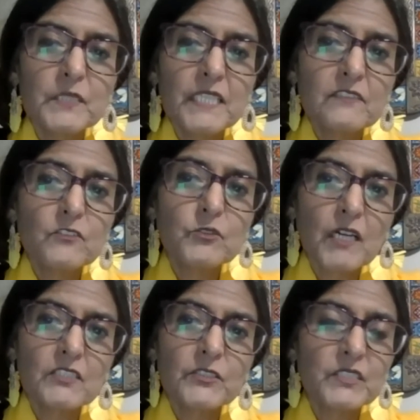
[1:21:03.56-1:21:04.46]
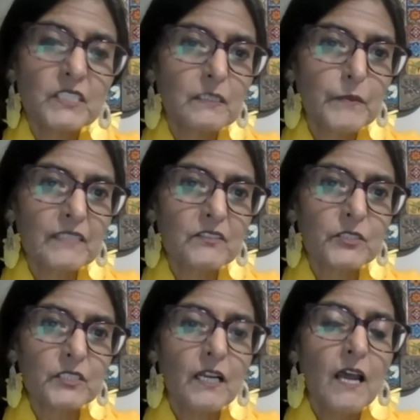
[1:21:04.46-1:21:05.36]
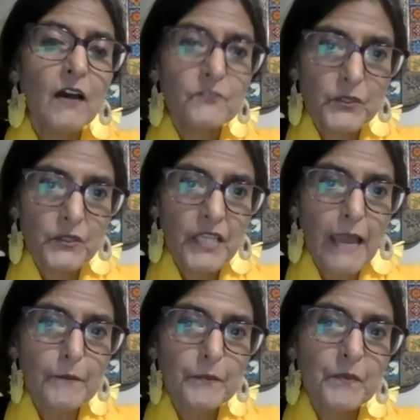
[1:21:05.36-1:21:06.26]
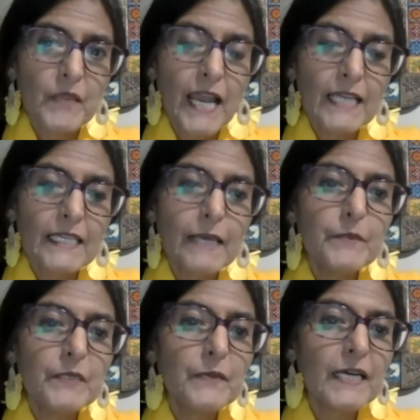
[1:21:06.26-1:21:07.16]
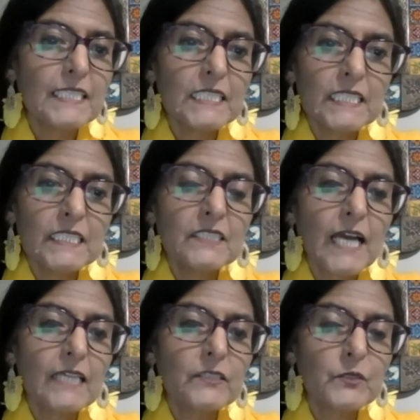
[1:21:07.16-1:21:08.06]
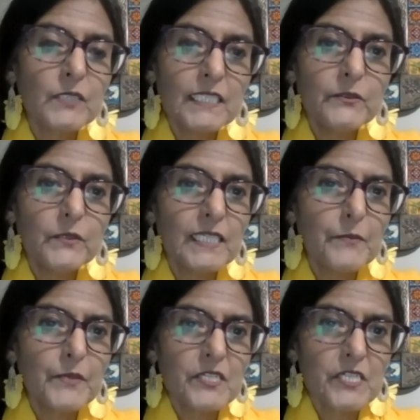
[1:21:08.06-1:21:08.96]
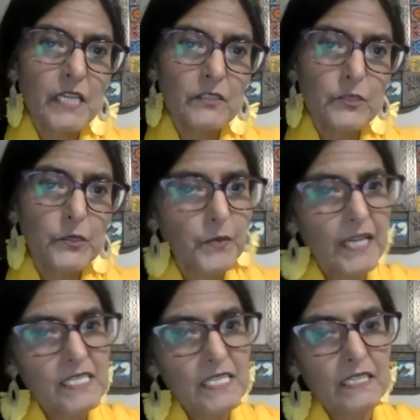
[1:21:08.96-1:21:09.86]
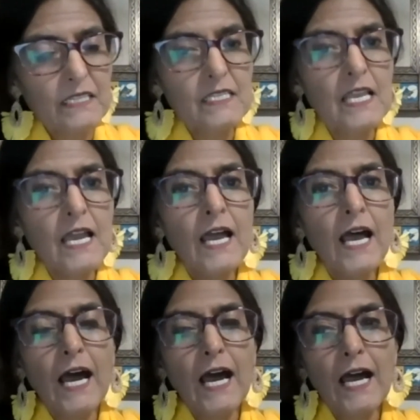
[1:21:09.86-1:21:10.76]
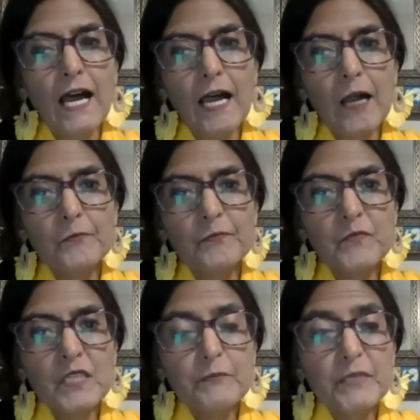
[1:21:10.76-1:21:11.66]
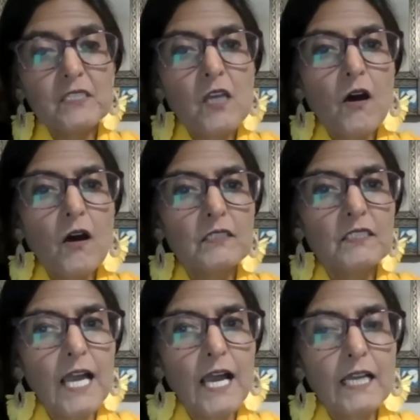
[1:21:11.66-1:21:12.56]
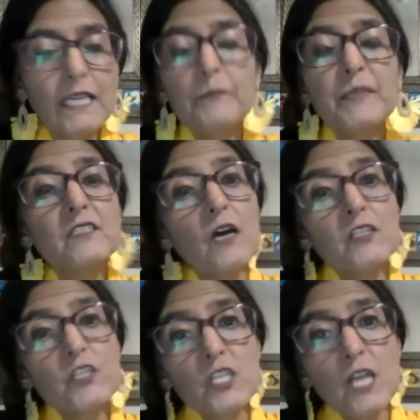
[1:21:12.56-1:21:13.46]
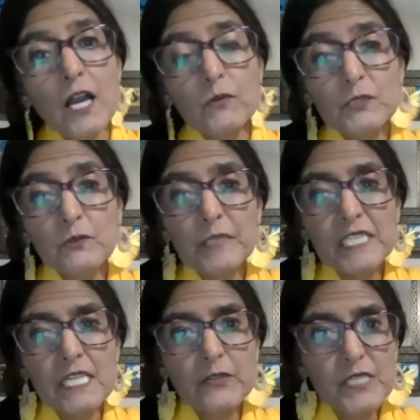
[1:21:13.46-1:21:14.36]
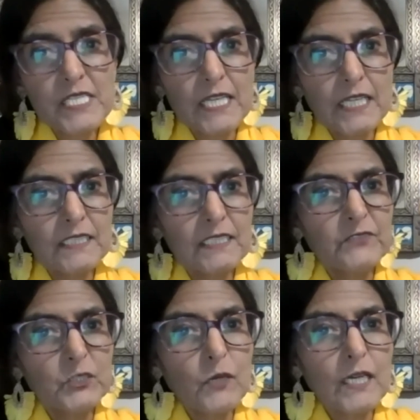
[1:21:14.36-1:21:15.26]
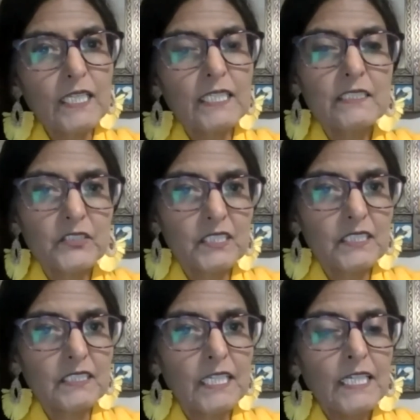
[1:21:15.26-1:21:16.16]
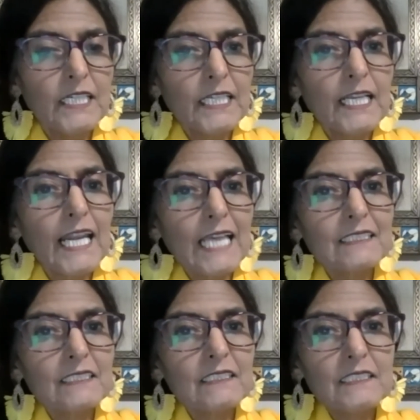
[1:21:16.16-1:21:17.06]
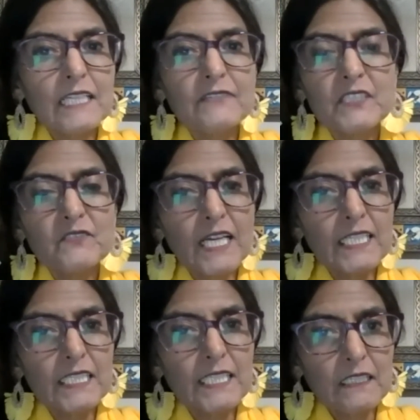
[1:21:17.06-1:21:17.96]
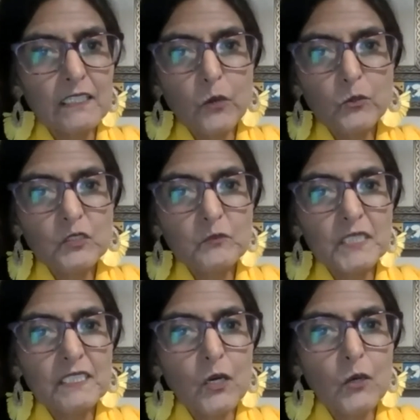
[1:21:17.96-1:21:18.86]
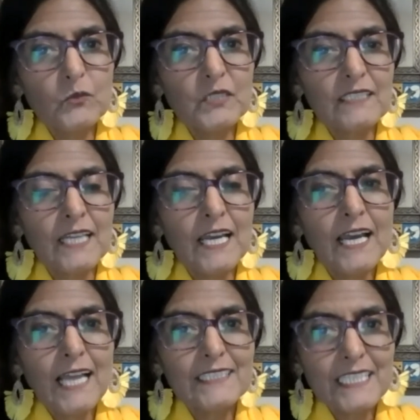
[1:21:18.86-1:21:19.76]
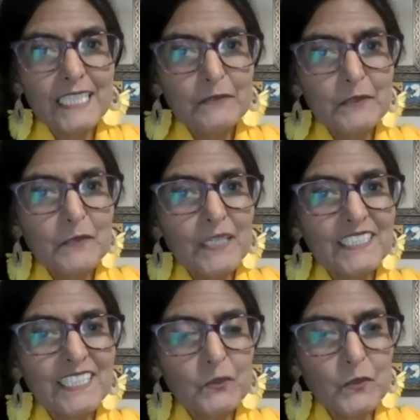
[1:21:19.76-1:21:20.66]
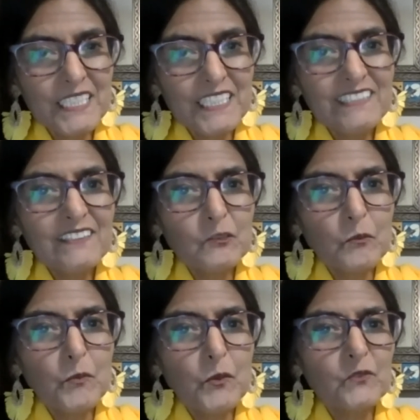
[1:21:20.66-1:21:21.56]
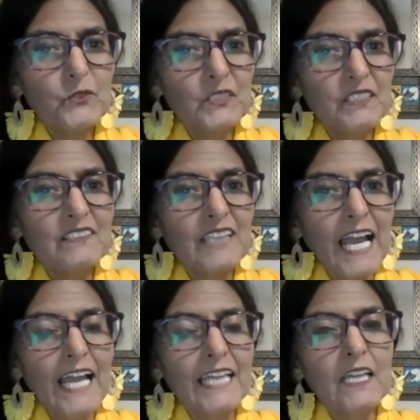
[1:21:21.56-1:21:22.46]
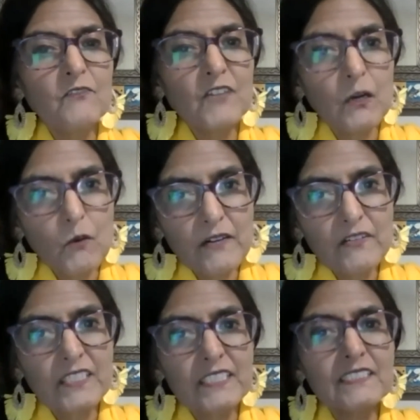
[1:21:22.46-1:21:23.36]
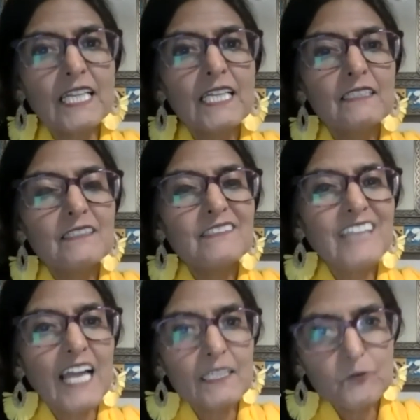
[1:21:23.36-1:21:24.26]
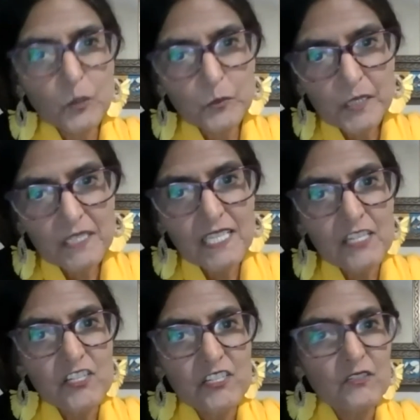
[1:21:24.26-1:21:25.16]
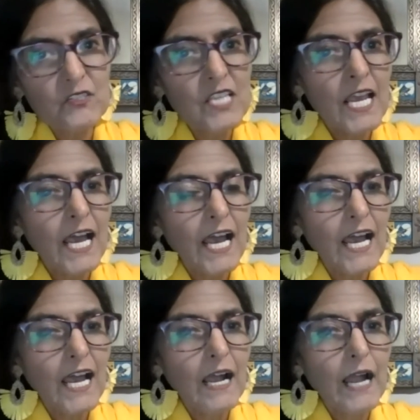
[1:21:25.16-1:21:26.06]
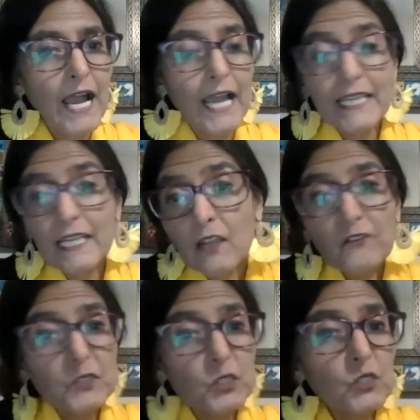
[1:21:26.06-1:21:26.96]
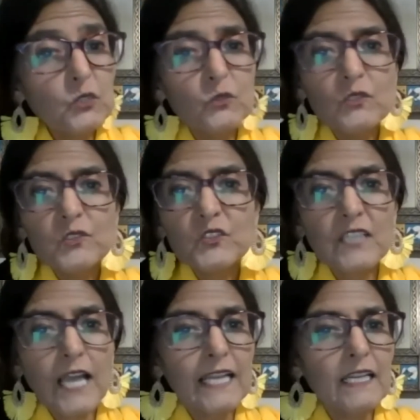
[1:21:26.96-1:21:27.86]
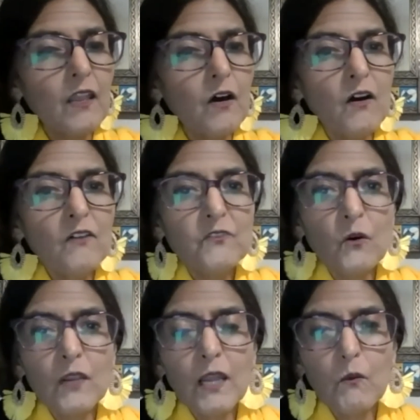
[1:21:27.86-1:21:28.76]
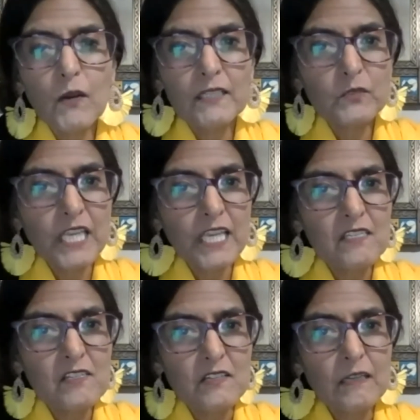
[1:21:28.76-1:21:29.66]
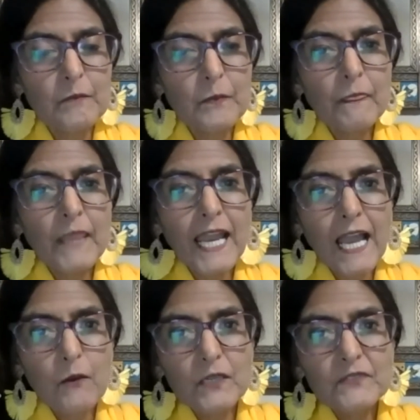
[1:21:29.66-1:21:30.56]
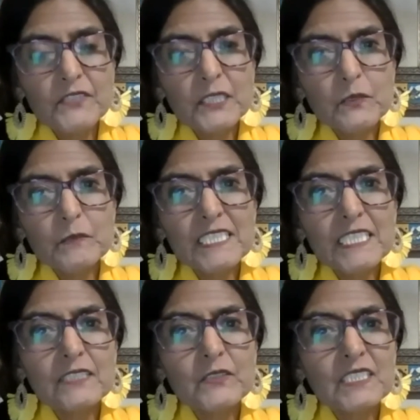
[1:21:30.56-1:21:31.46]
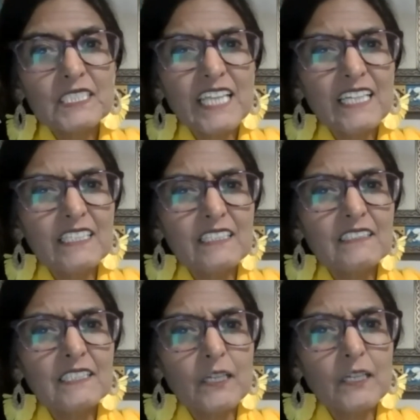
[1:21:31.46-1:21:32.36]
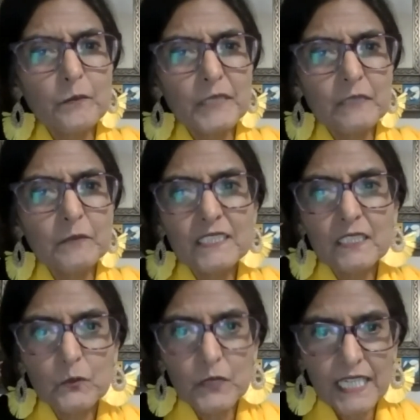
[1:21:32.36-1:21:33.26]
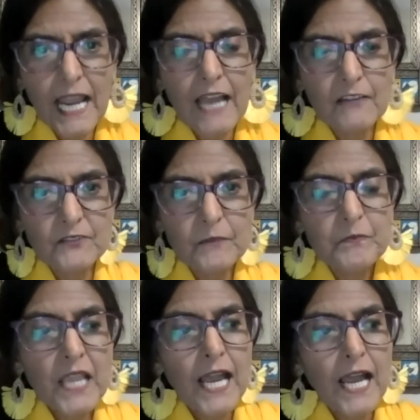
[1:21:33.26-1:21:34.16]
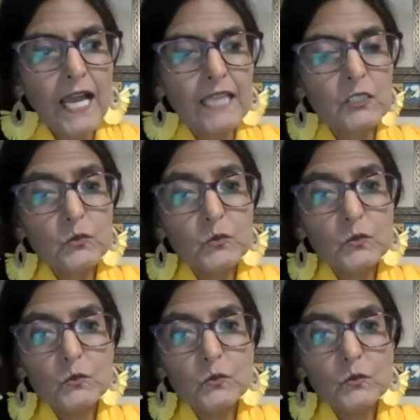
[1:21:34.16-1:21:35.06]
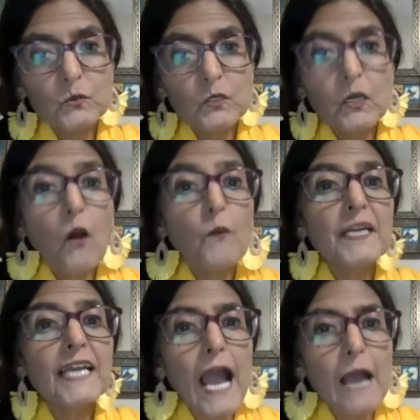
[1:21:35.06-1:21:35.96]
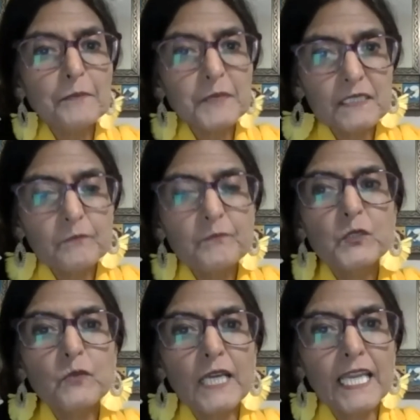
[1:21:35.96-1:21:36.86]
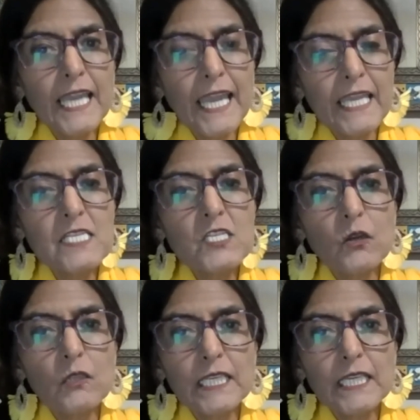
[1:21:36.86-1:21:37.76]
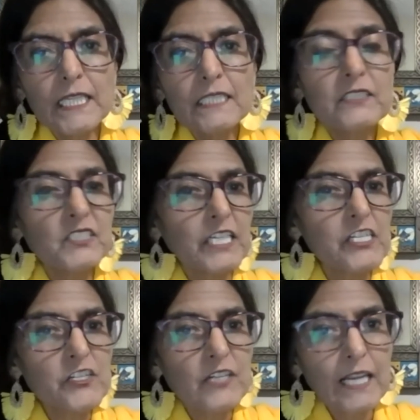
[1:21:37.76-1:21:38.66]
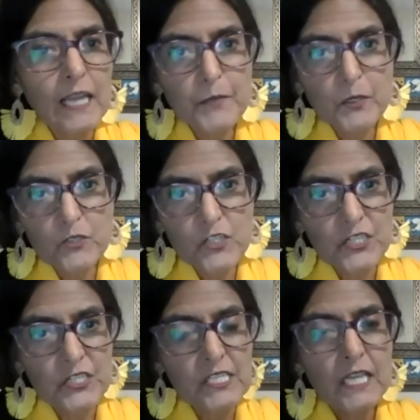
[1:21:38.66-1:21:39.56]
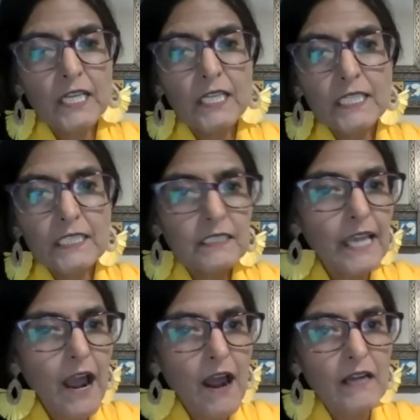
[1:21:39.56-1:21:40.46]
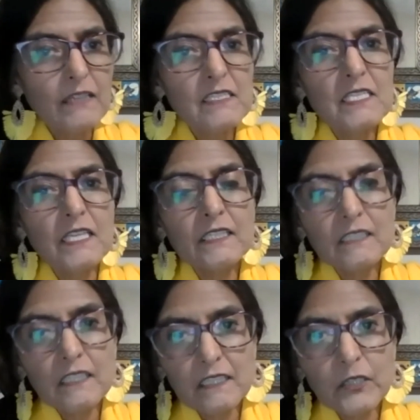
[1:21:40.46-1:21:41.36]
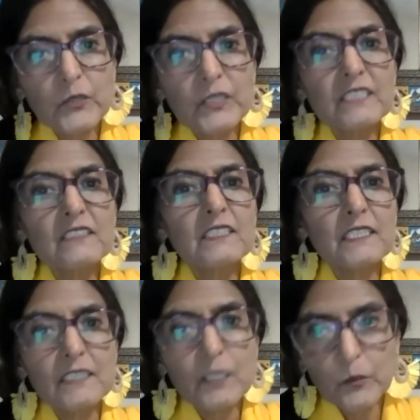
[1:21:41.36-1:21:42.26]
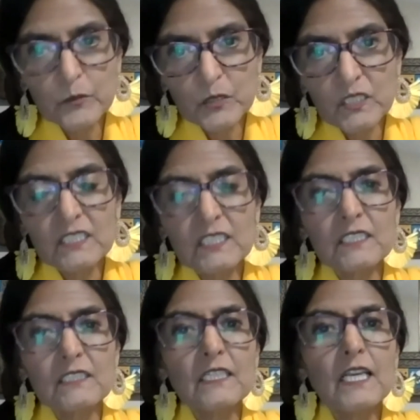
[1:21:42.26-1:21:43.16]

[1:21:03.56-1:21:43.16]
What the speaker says: the instructor this semester for them. And everybody here, I really, really appreciate your presence. Keep in touch with Women Gender Studies if you are interested in classes. Everybody that knows me know that I say everybody that we need the support for this kind of awareness, this kind of conversations. I love schools. I love all our education. However, in Women Gender Studies, the commitments that we have to cover gaps, to engage all the intersectional approaches in the arts, in the theories, in the communities,